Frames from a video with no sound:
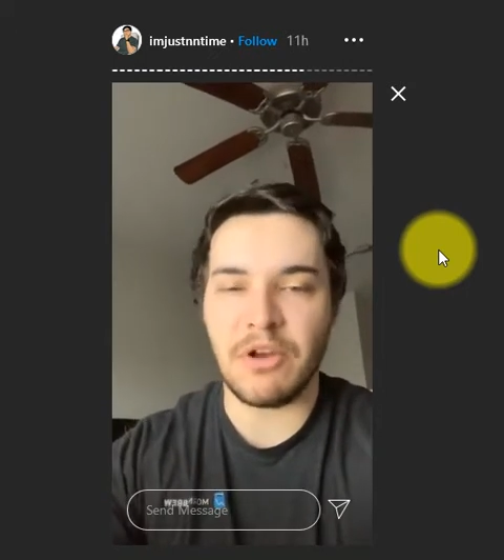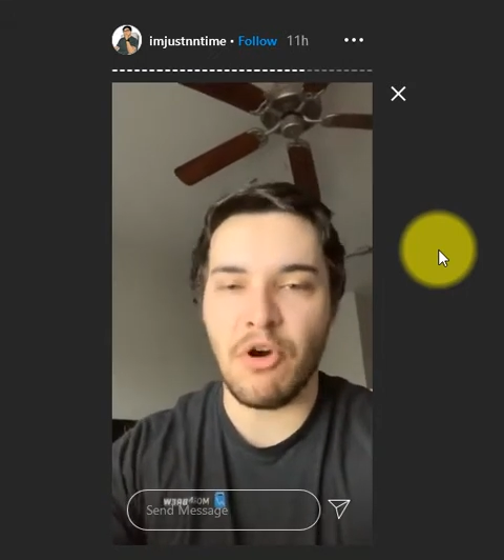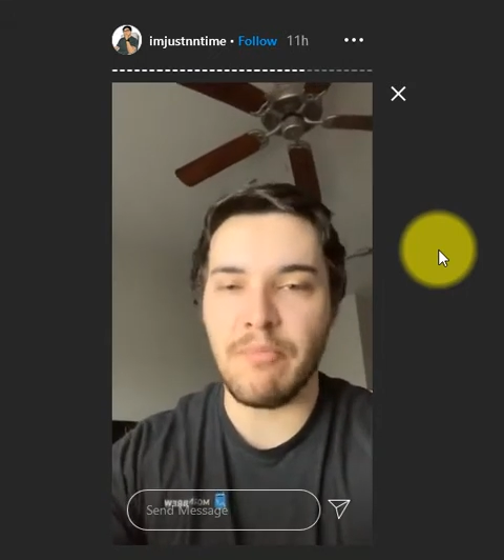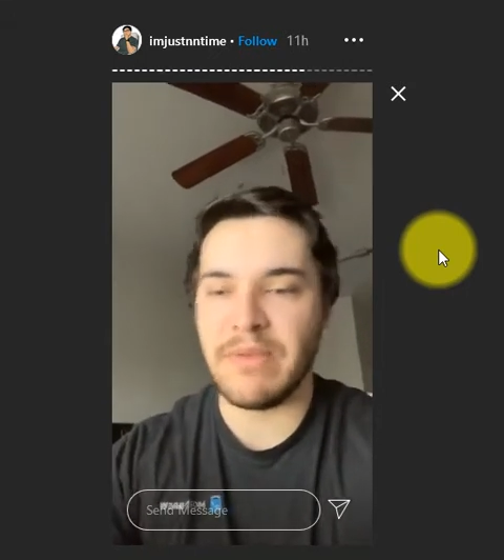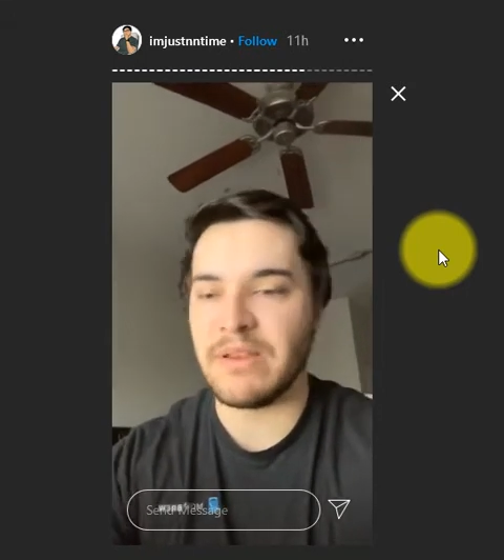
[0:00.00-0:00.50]

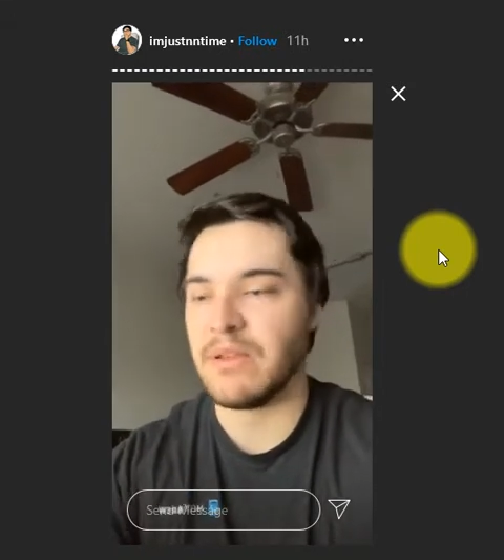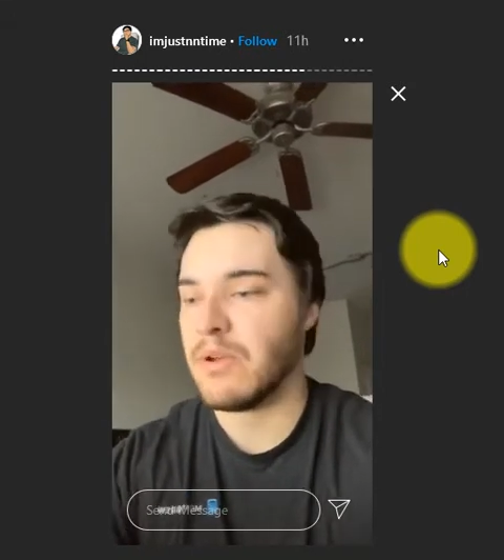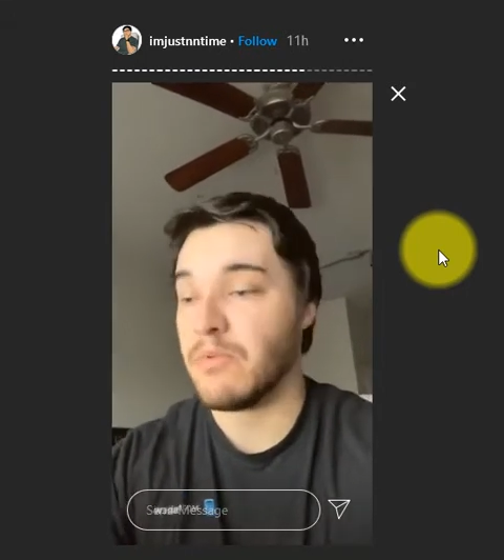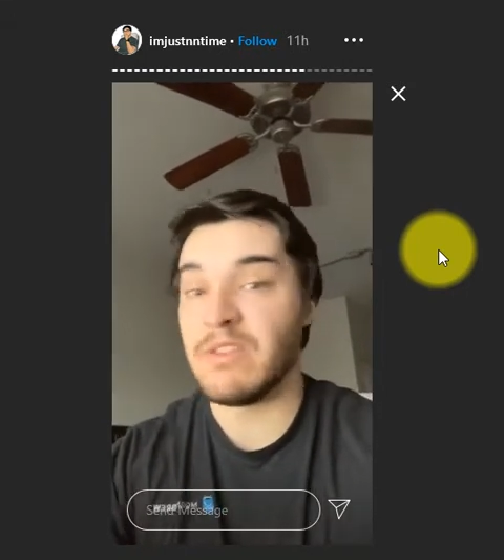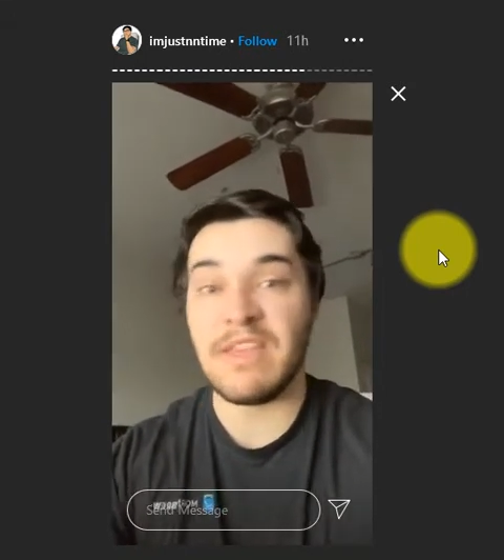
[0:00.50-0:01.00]
open
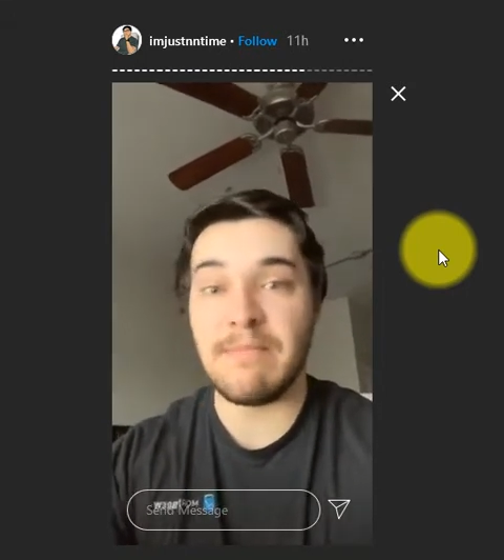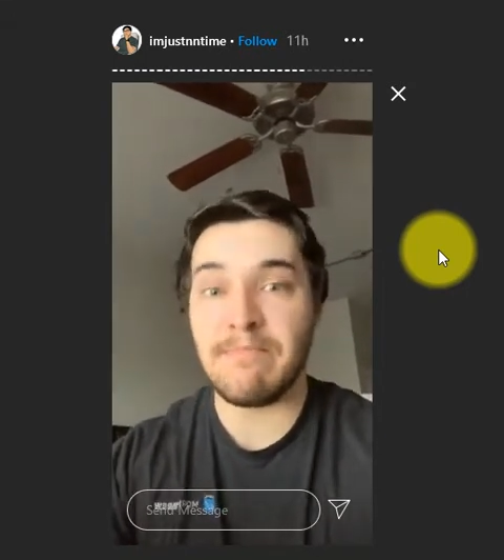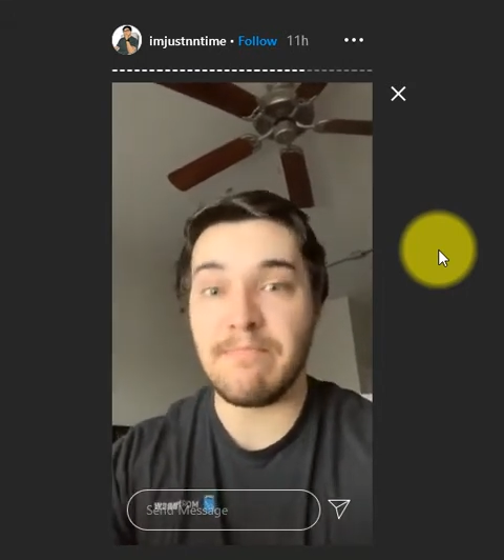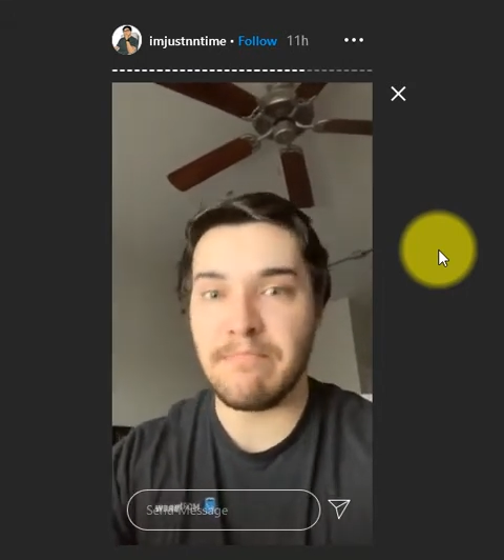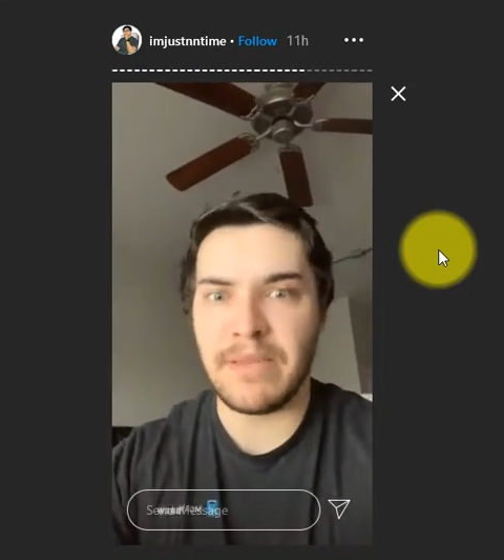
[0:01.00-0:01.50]
with a
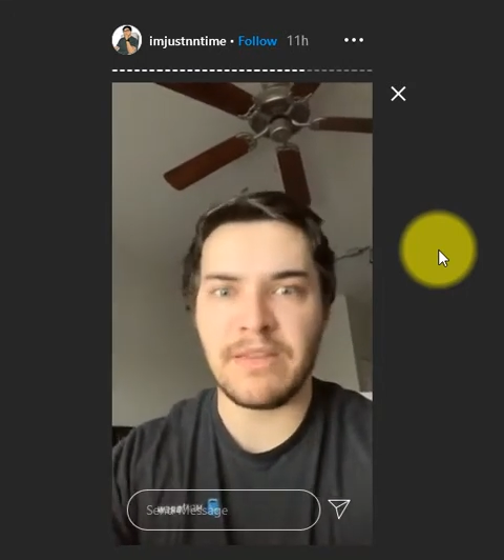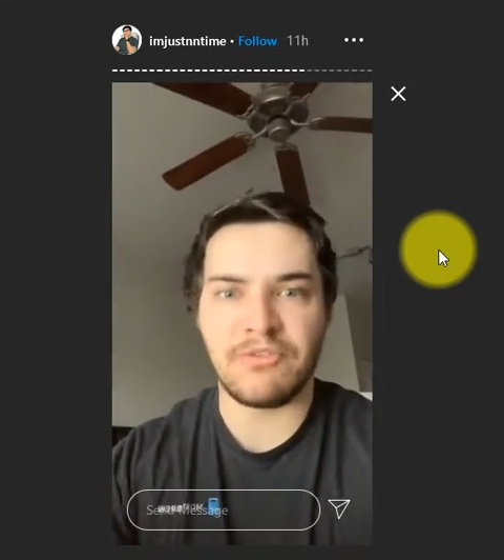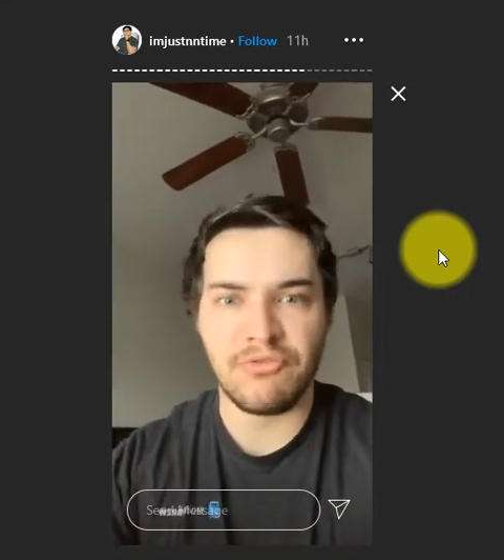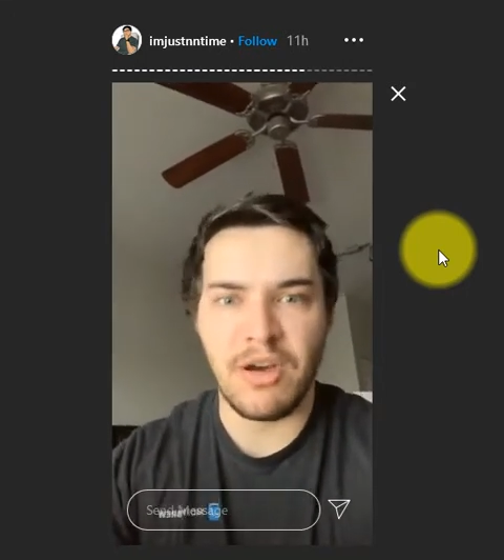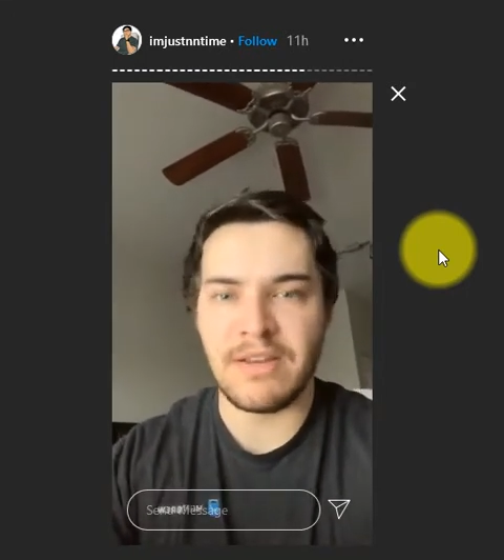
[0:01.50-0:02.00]
big
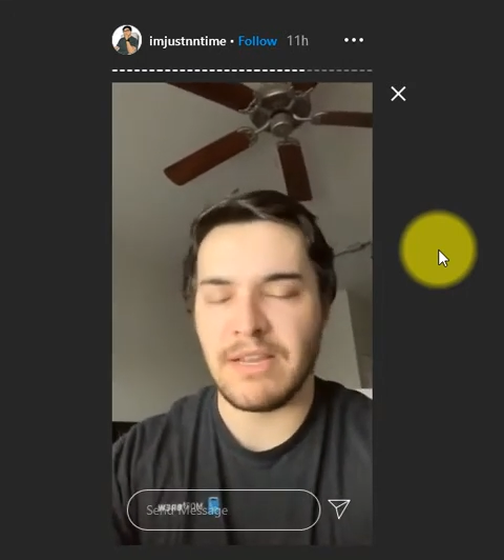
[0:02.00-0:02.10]
drawdown,